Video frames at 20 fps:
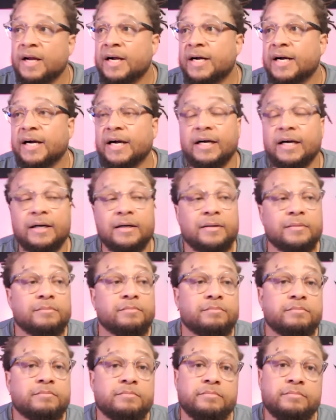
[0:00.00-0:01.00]
Um,
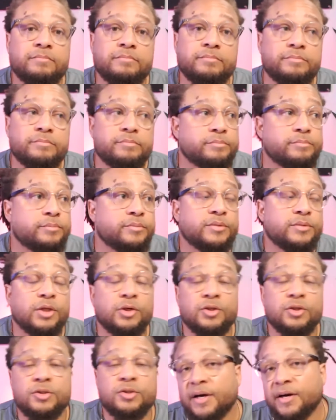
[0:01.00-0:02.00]

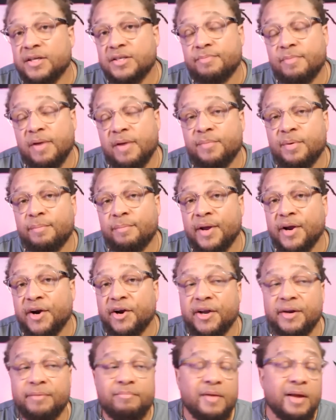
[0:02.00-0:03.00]
those parents may have been
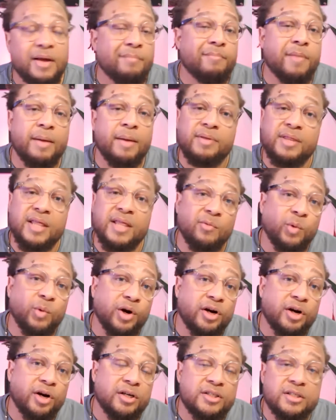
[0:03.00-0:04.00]
married, maybe they
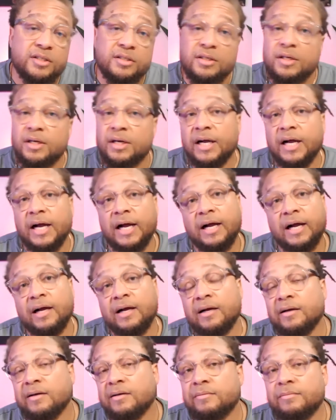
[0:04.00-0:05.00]
weren't.
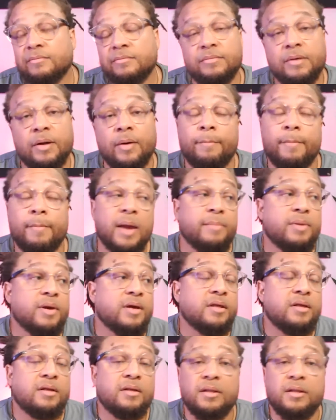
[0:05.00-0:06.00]
Uh,
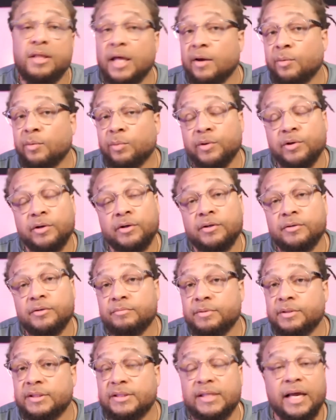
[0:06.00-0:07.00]
maybe they were
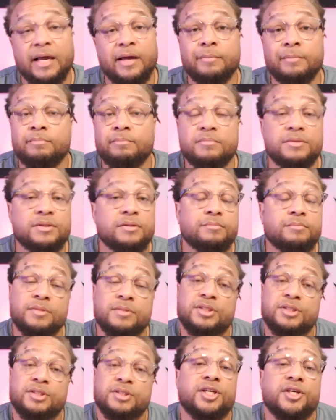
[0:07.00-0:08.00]
the same
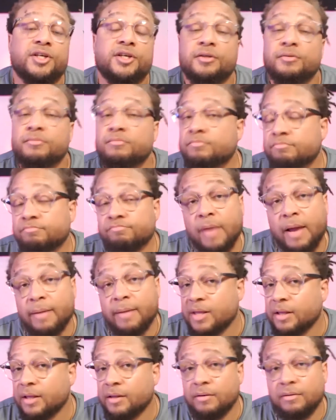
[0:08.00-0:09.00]
gender, maybe
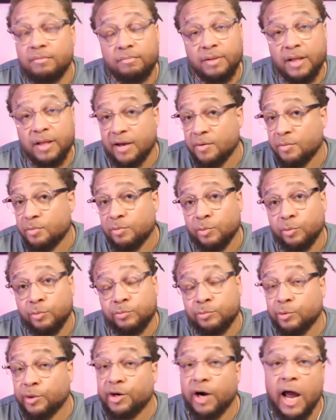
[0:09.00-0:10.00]
they
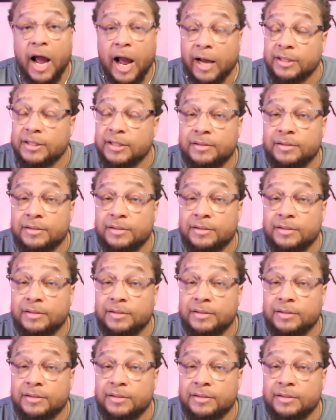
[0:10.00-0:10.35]
were not.